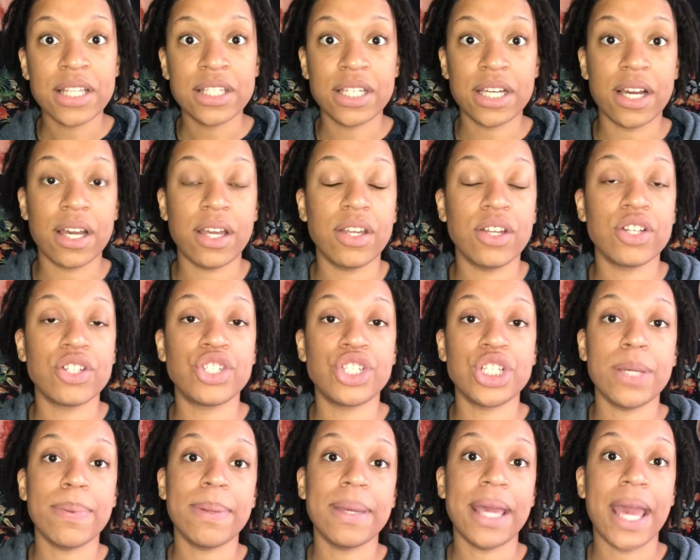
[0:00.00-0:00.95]
took your
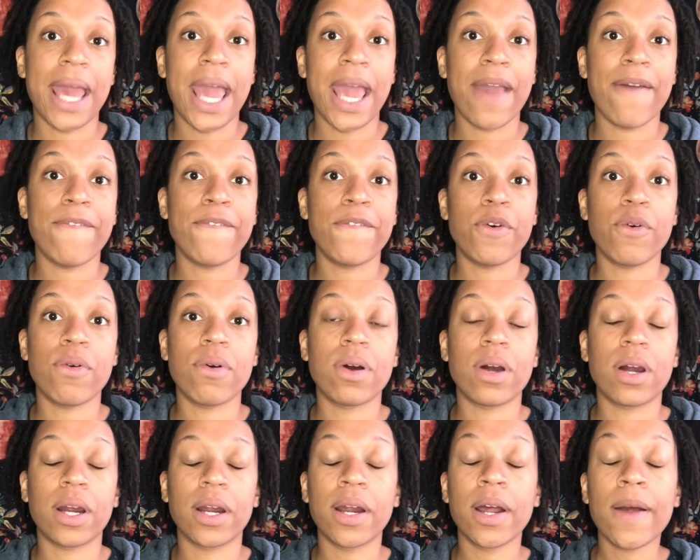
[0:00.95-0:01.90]
GPA
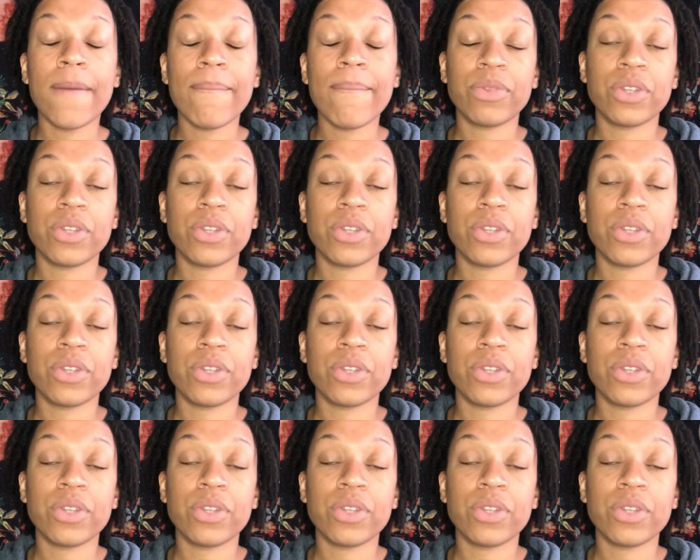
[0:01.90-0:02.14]
for